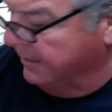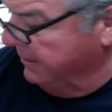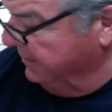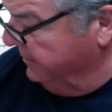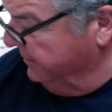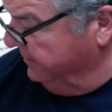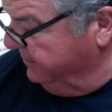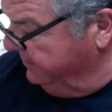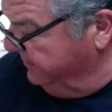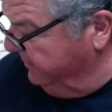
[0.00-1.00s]
And
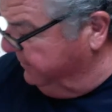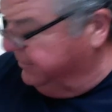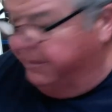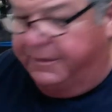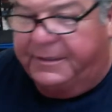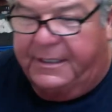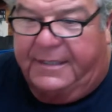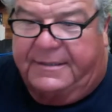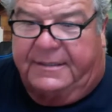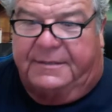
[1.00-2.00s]
I was showing you
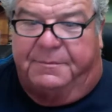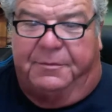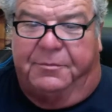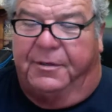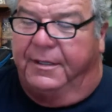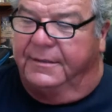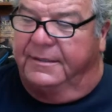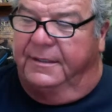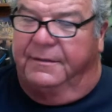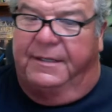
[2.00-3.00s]
guys these boomerangs the
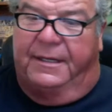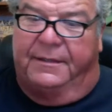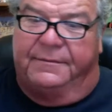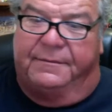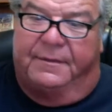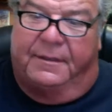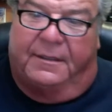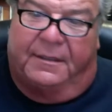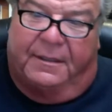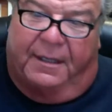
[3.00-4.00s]
other day.
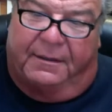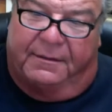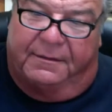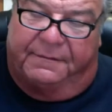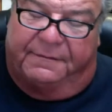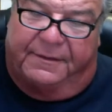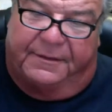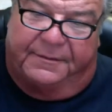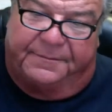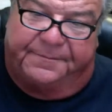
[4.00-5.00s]
I don't know
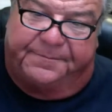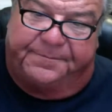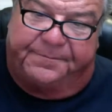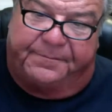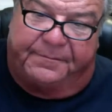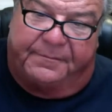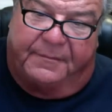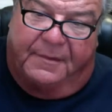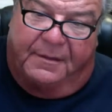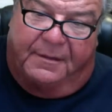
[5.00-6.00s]
if
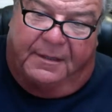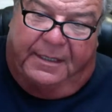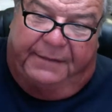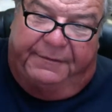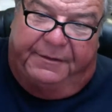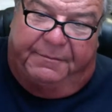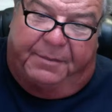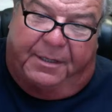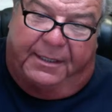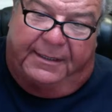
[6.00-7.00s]
any of you have
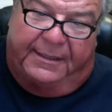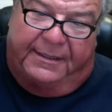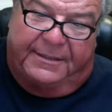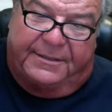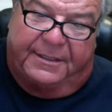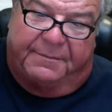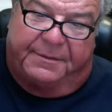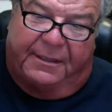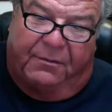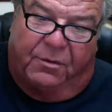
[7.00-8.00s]
bought any of these yet, but
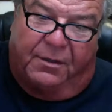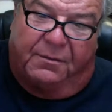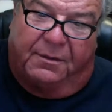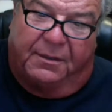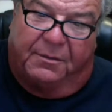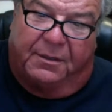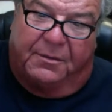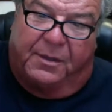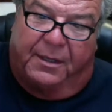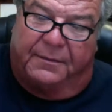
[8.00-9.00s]
they work really, really
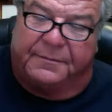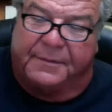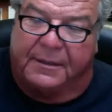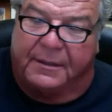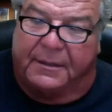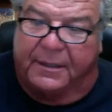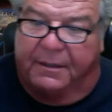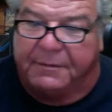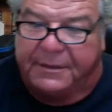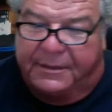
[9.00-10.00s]
well. And
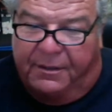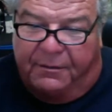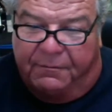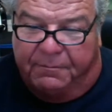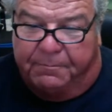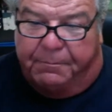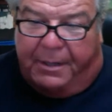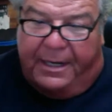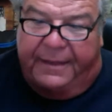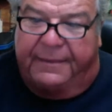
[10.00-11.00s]
when you go
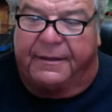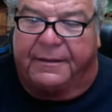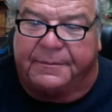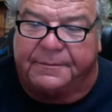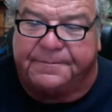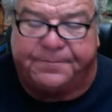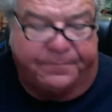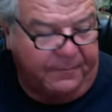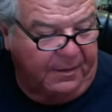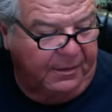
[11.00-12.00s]
buy them,
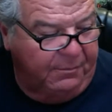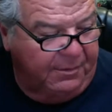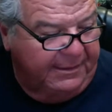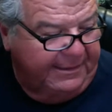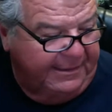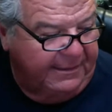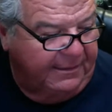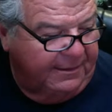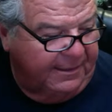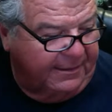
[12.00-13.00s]
you really need to
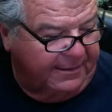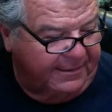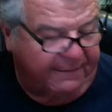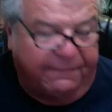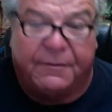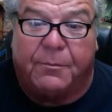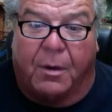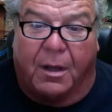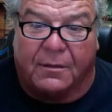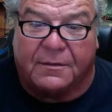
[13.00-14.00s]
look at the different
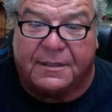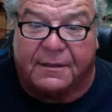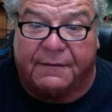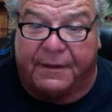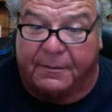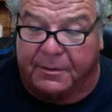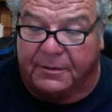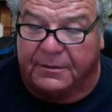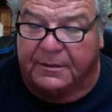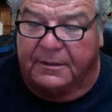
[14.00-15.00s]
models that are available.